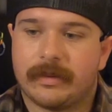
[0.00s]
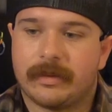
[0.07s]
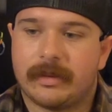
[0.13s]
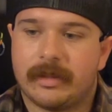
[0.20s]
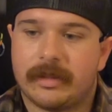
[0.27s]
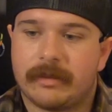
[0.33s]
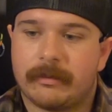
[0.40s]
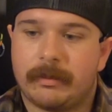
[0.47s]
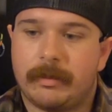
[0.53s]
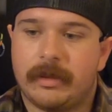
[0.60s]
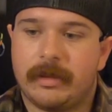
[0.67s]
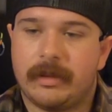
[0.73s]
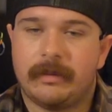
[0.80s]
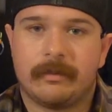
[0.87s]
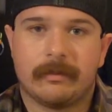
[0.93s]
this would
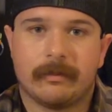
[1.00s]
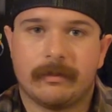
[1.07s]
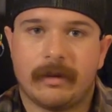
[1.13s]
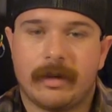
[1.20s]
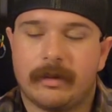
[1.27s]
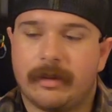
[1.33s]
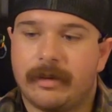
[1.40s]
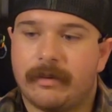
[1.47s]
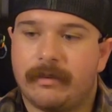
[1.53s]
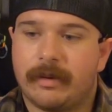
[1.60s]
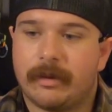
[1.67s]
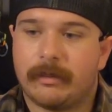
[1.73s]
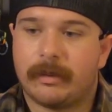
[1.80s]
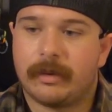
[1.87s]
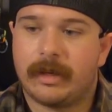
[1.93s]
be readily
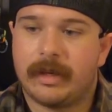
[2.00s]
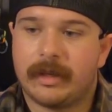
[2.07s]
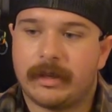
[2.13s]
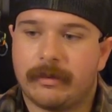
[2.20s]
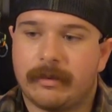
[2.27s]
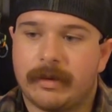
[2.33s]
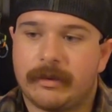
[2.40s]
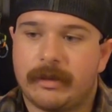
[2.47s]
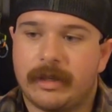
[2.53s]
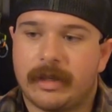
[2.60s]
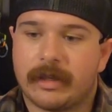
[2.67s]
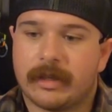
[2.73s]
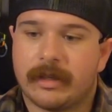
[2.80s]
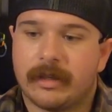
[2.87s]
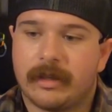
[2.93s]
available, hanging around your
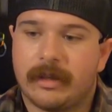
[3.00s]
neck.